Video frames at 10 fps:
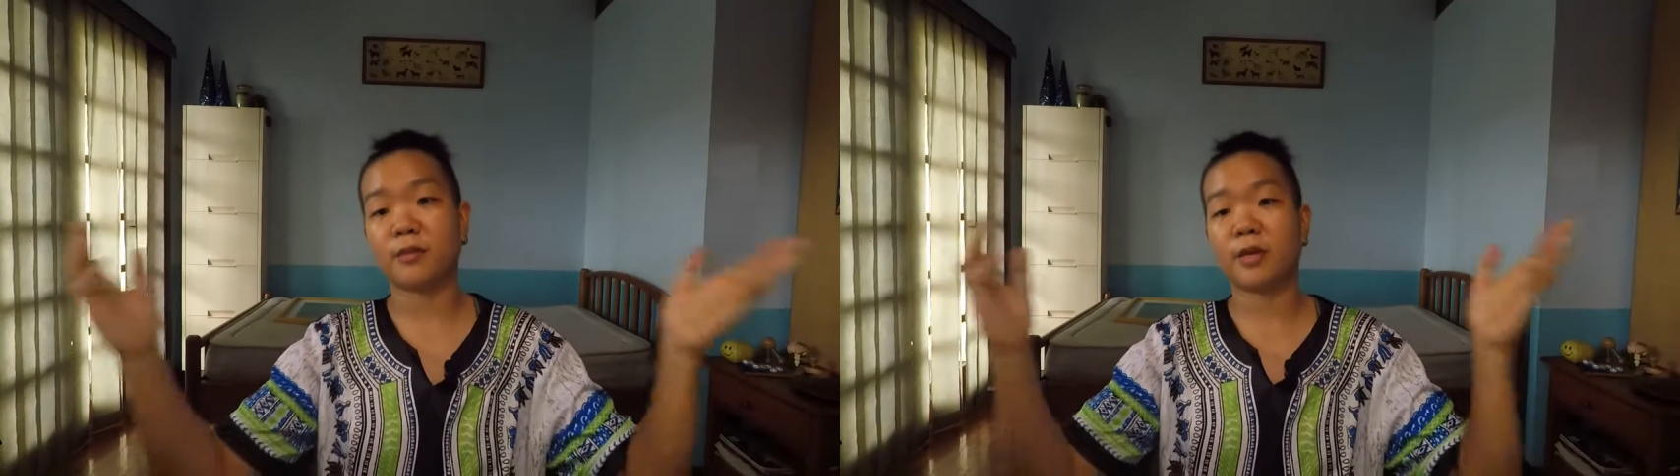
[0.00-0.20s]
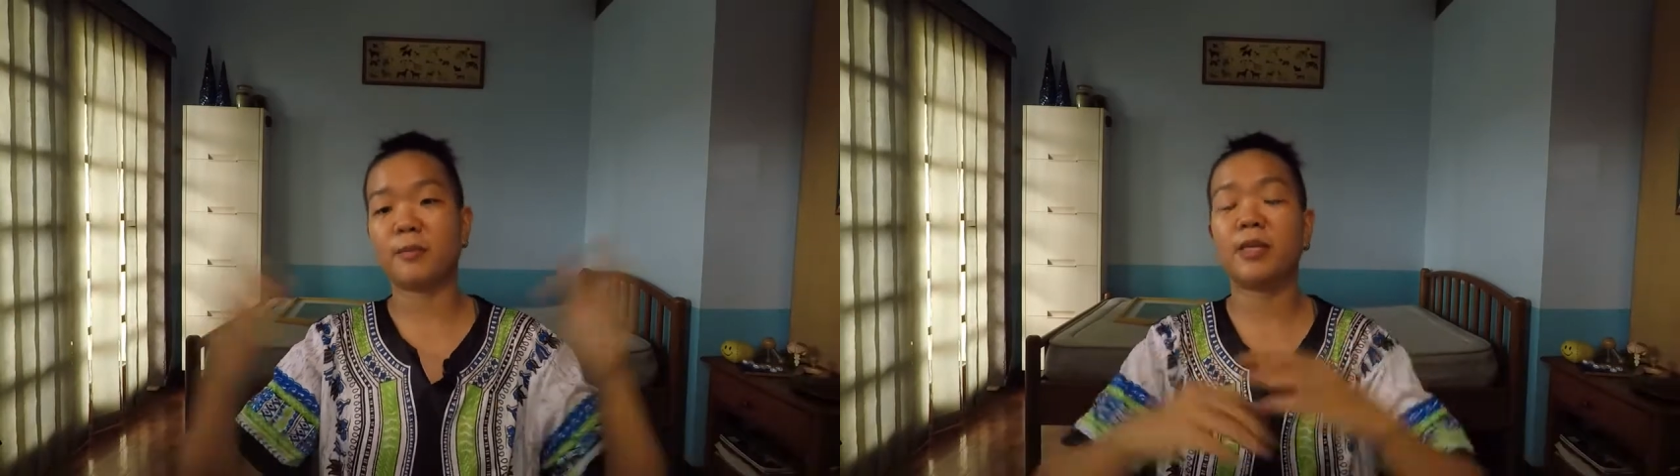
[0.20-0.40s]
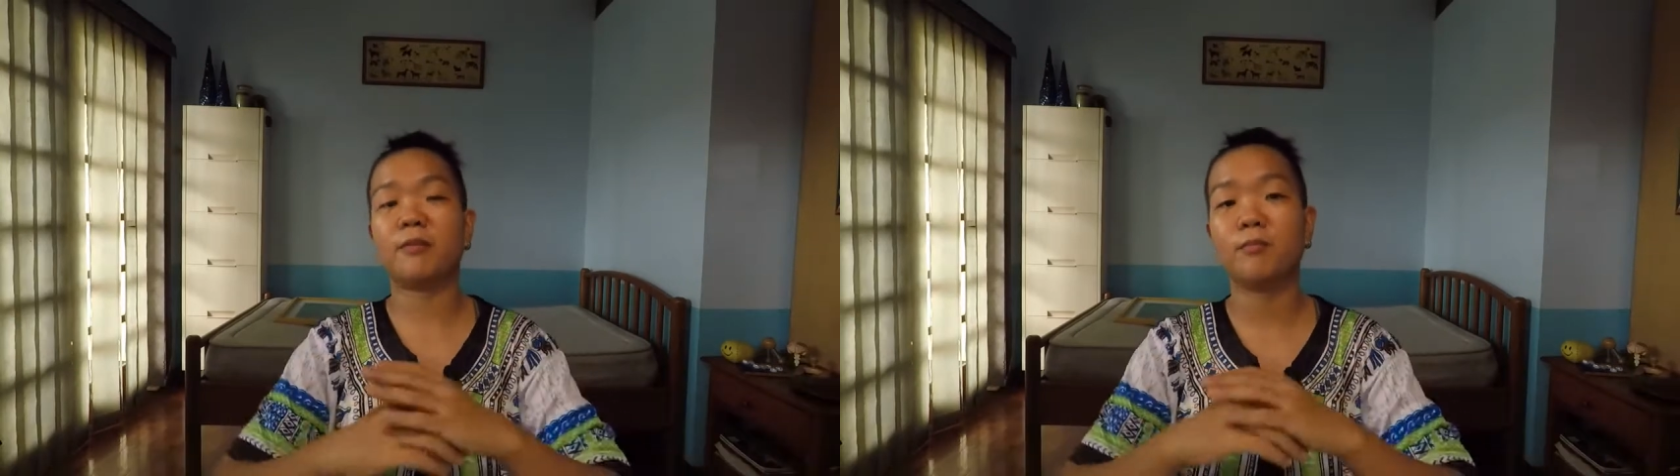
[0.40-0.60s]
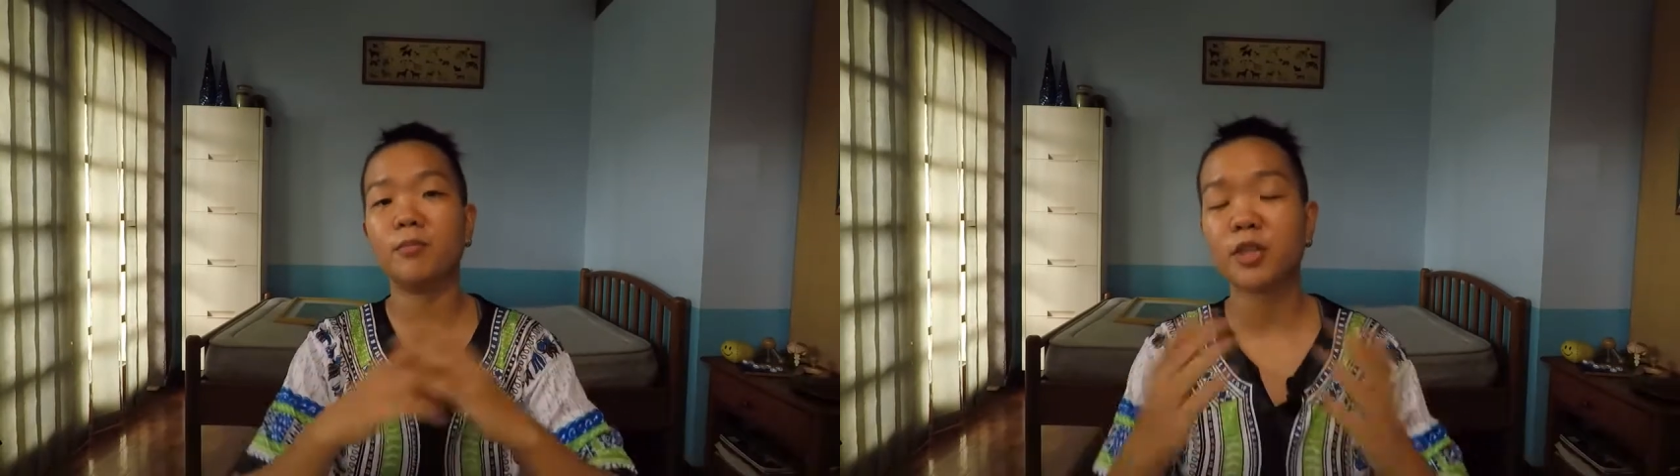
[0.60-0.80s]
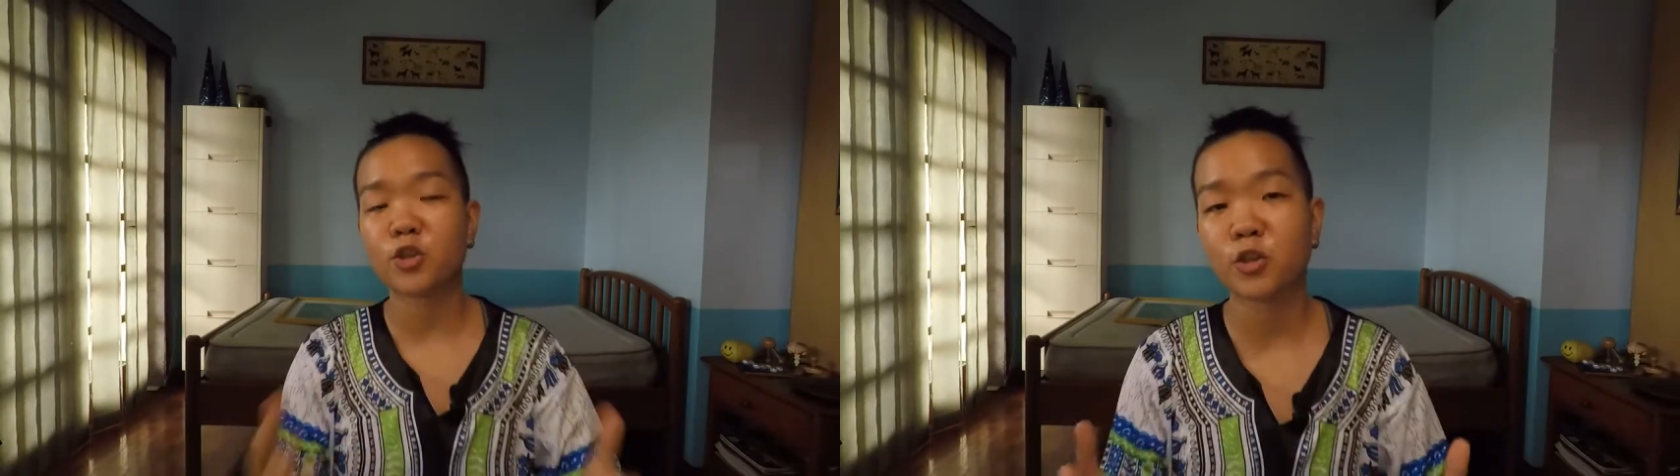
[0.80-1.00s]
I mean,
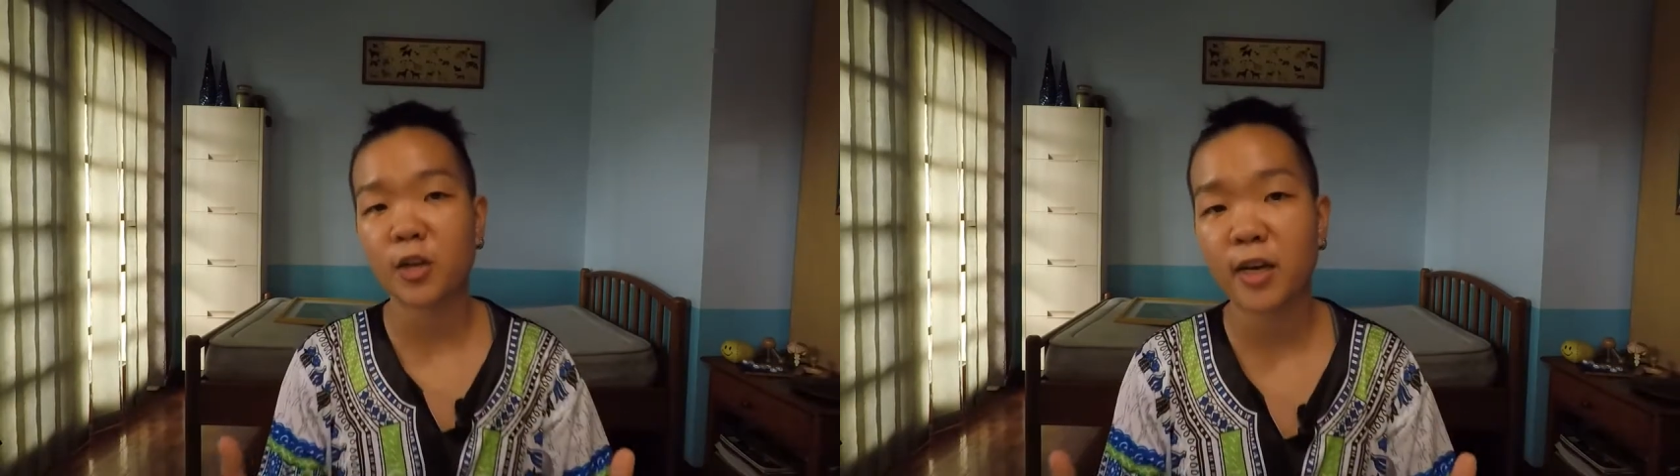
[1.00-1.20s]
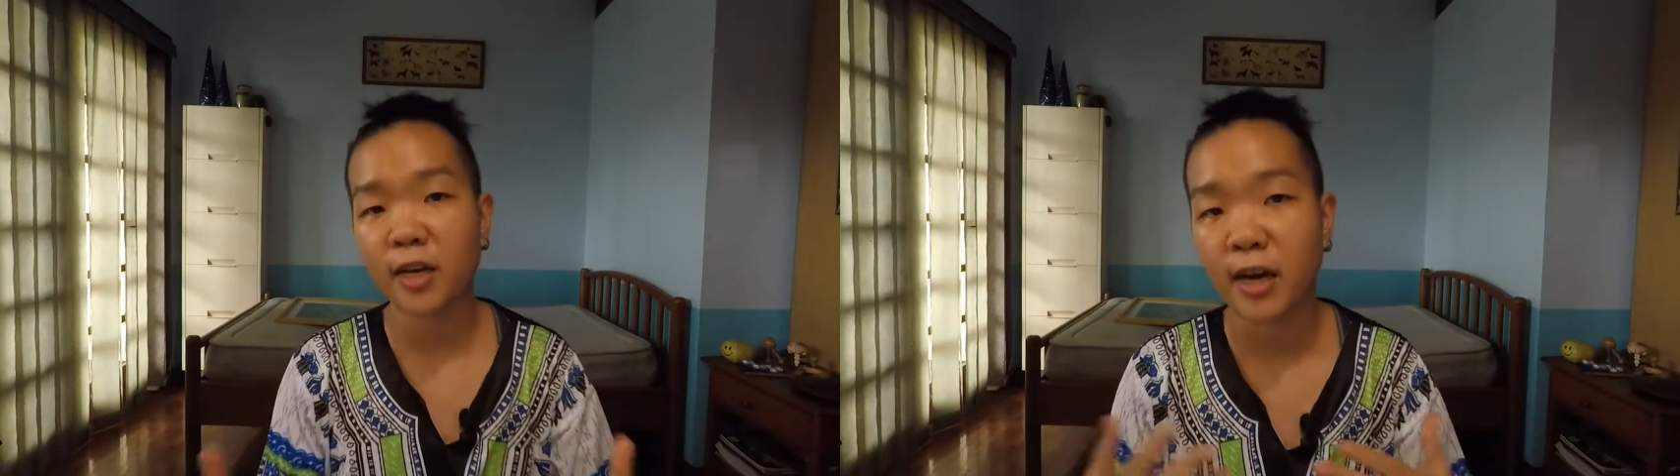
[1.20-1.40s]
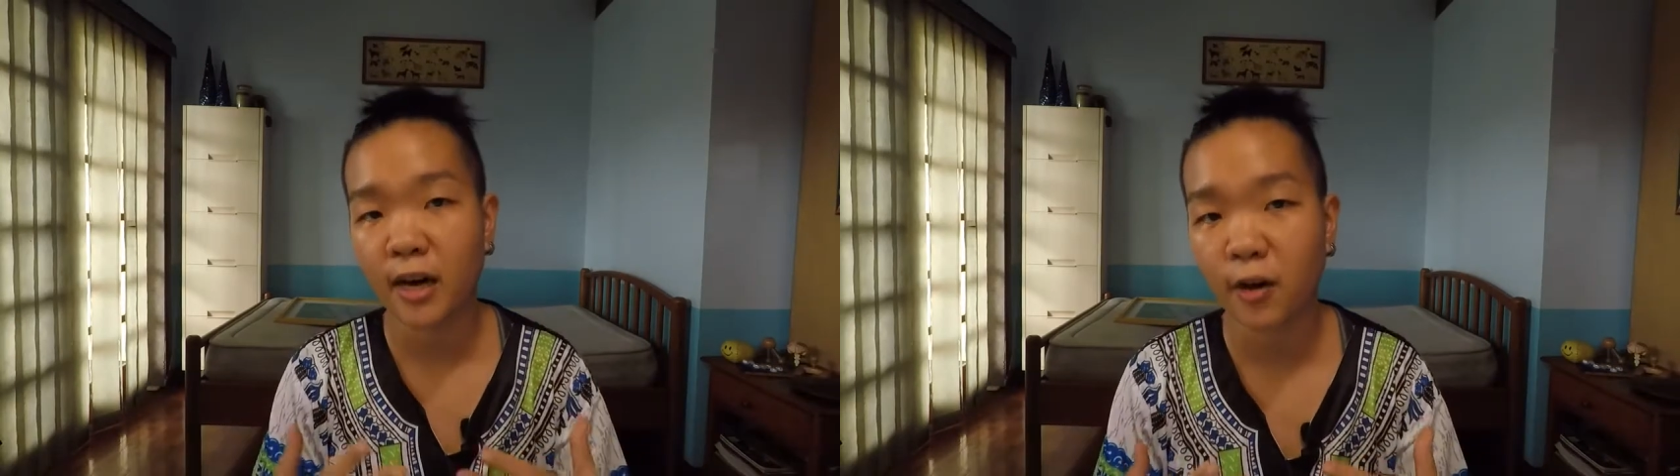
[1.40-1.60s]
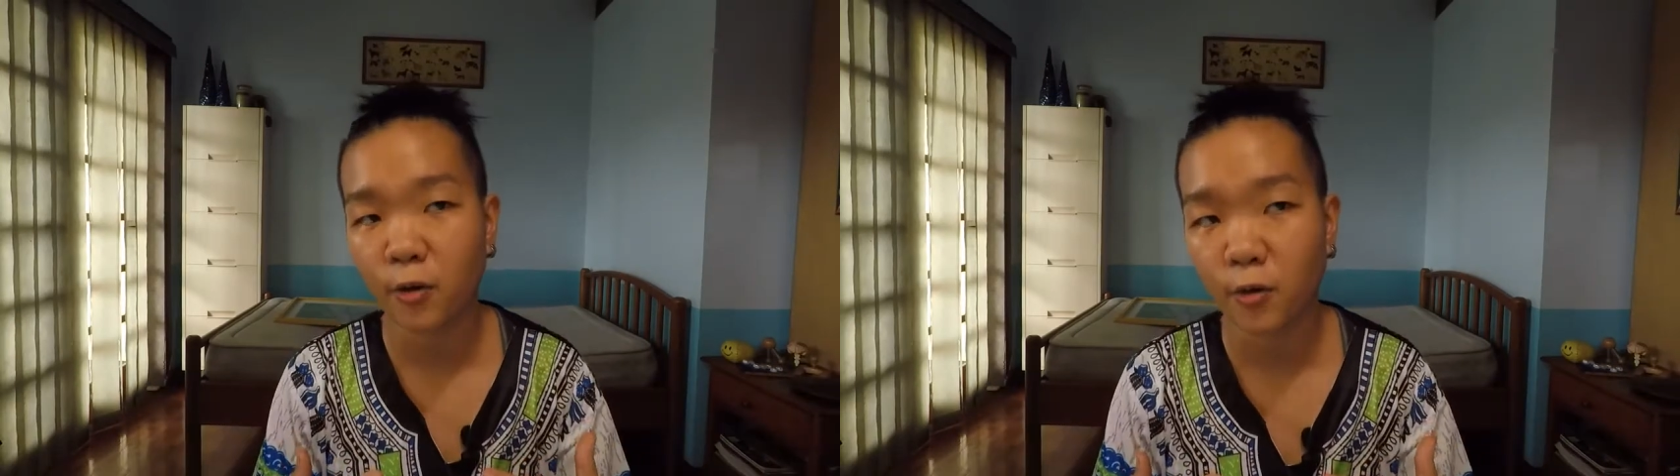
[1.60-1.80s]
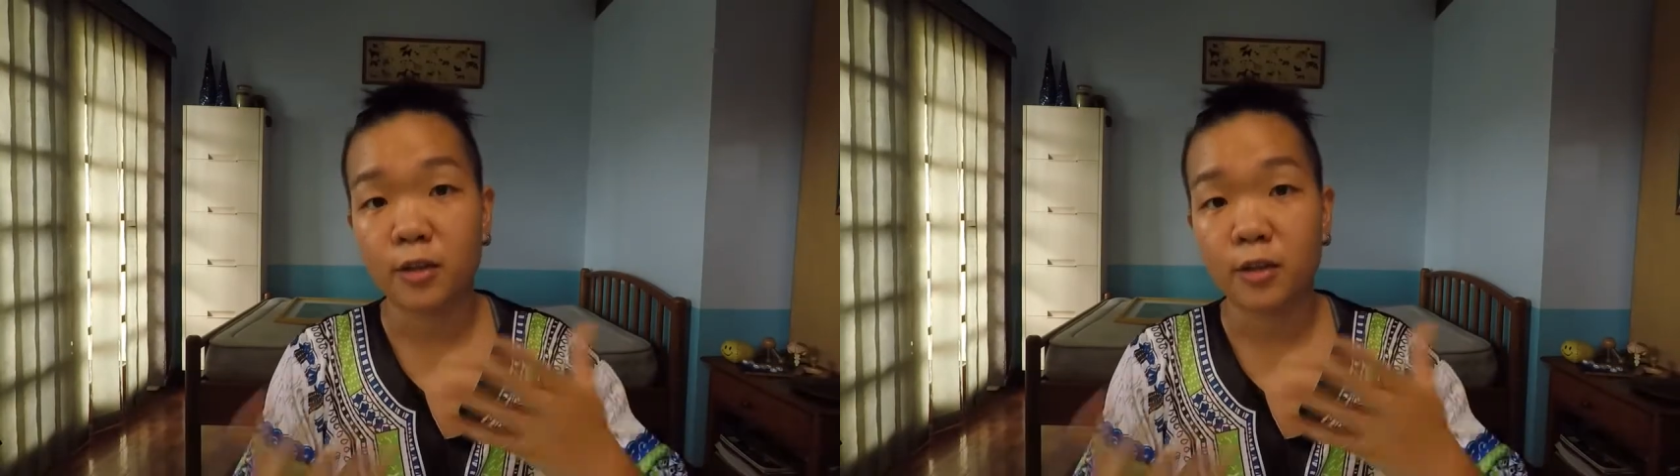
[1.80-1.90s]
much like how